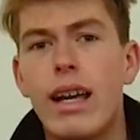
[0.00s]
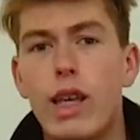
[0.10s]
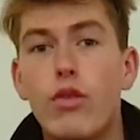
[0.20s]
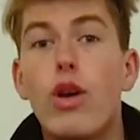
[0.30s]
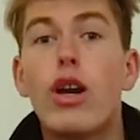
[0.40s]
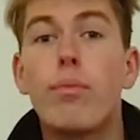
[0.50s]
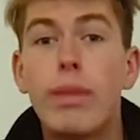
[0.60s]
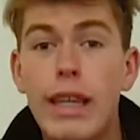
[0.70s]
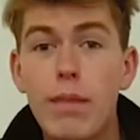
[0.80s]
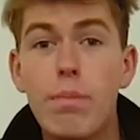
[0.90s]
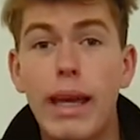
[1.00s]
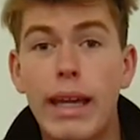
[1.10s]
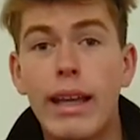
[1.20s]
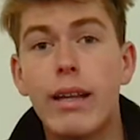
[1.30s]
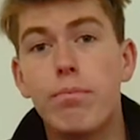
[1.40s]
If you are a complete
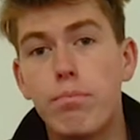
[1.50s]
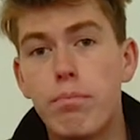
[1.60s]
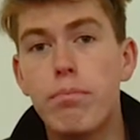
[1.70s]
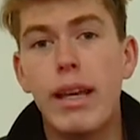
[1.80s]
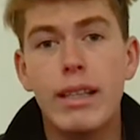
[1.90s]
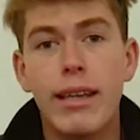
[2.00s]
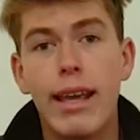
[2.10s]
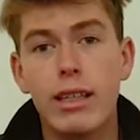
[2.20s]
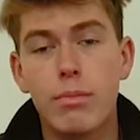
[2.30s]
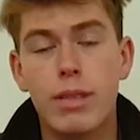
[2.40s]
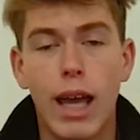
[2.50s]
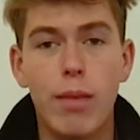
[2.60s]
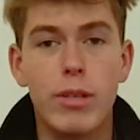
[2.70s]
beginner, it may take some time,